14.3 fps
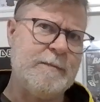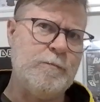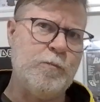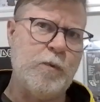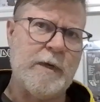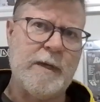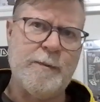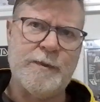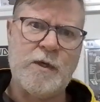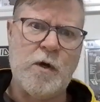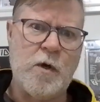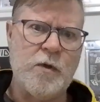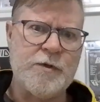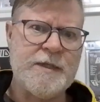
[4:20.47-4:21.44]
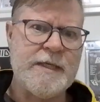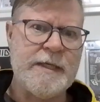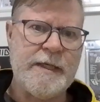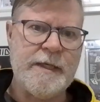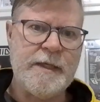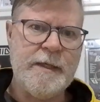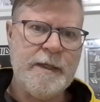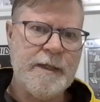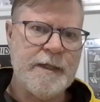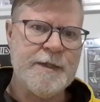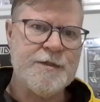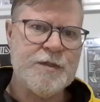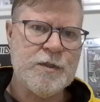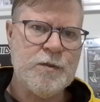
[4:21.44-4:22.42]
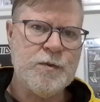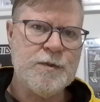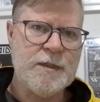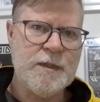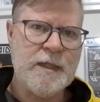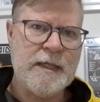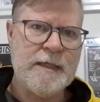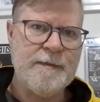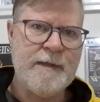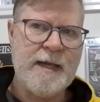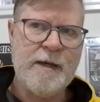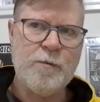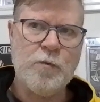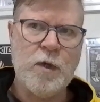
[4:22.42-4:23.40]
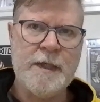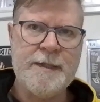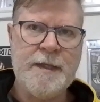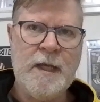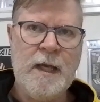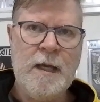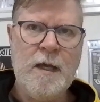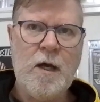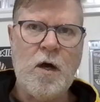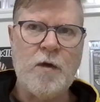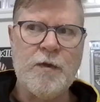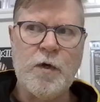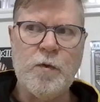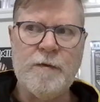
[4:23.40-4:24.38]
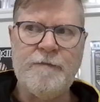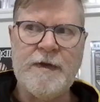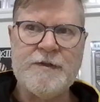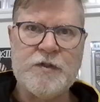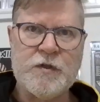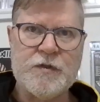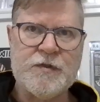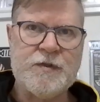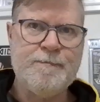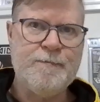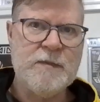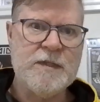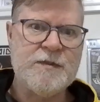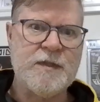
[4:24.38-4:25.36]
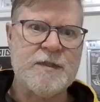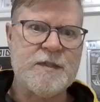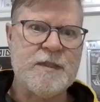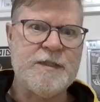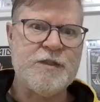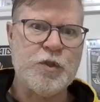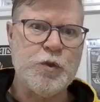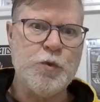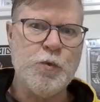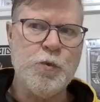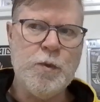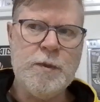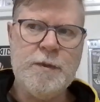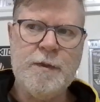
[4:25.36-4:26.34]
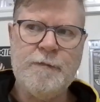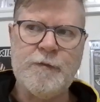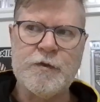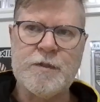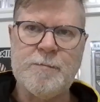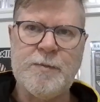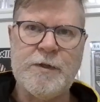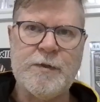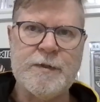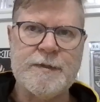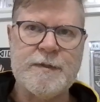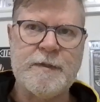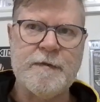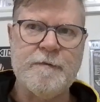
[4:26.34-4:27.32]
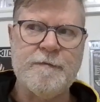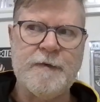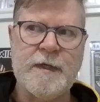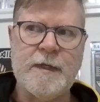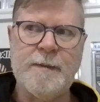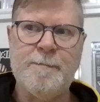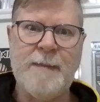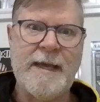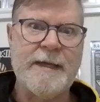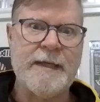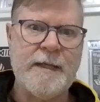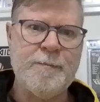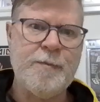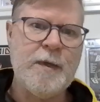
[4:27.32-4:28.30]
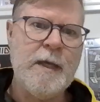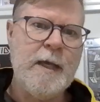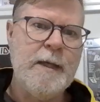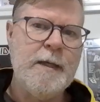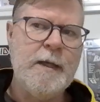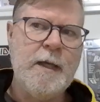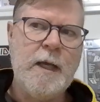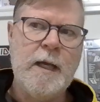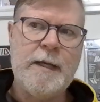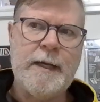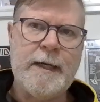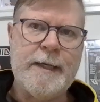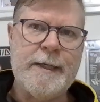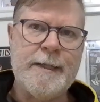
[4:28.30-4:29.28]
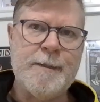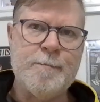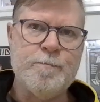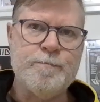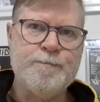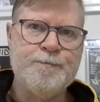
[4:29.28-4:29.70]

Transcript: what I would call key issues in that run, although Avengers '62, first appearance of Manape, um,